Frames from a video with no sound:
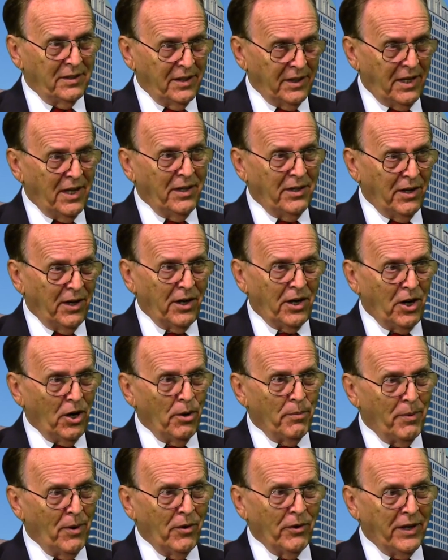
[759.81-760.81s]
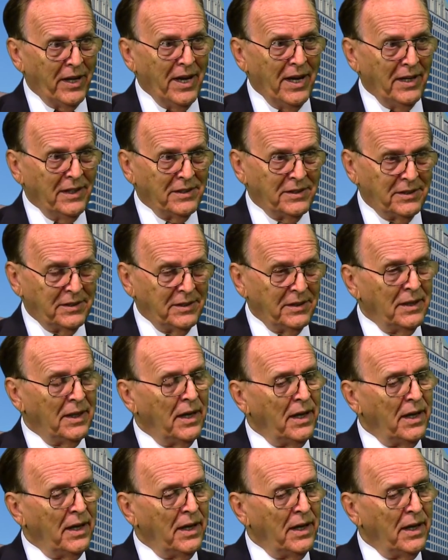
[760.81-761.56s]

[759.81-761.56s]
The yes. They care about kids.